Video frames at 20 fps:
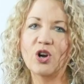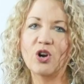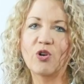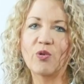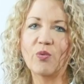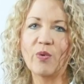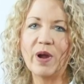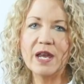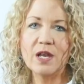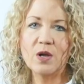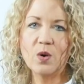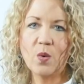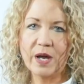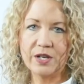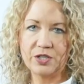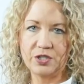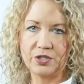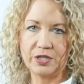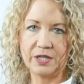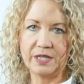Great
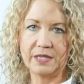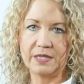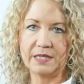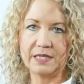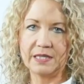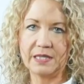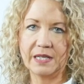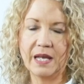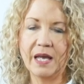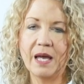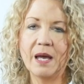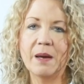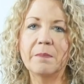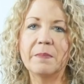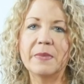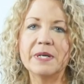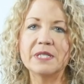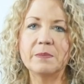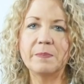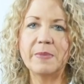questions
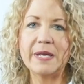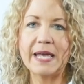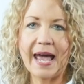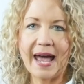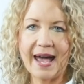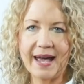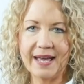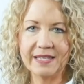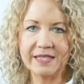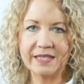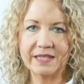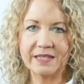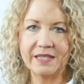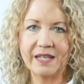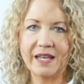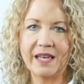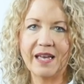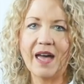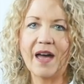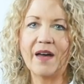must be asked
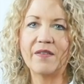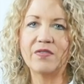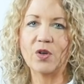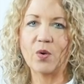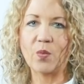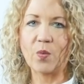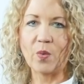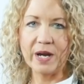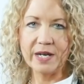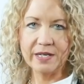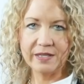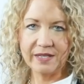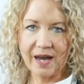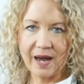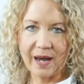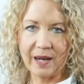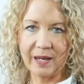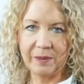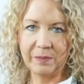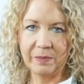at the right
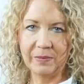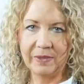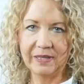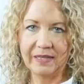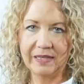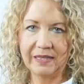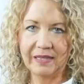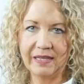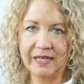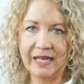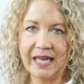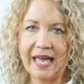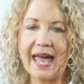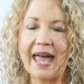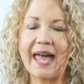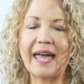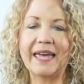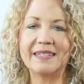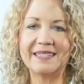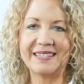time
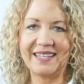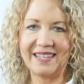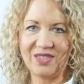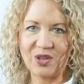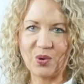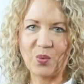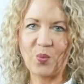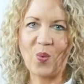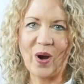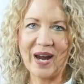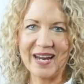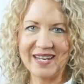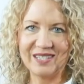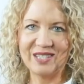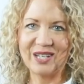and in the right